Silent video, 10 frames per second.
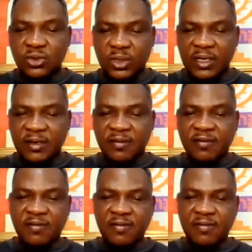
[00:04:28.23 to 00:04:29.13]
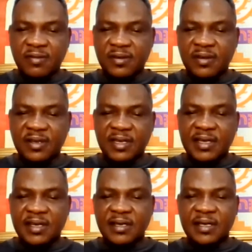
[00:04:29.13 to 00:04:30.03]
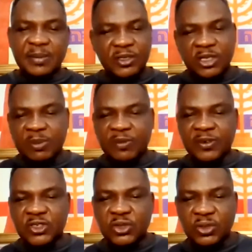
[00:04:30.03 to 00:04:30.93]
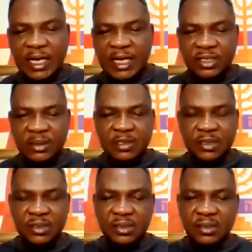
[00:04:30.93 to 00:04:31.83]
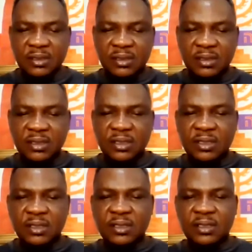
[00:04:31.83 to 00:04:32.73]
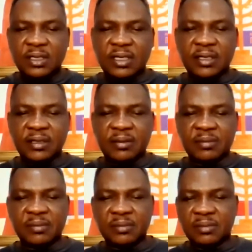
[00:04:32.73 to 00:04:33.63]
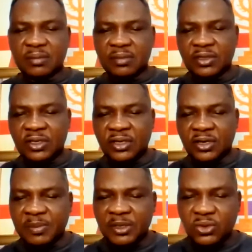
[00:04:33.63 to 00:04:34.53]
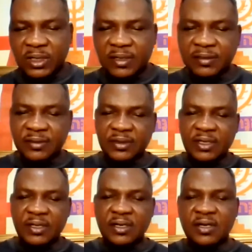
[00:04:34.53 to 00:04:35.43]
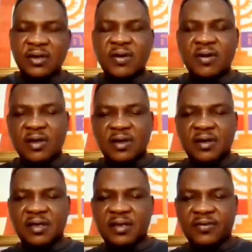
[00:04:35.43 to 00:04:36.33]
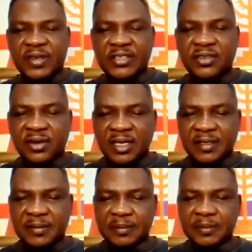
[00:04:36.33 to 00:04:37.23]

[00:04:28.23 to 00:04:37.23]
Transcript: 12. After some of us know that scripture. Uh, Deuteronomy 12, verse 3.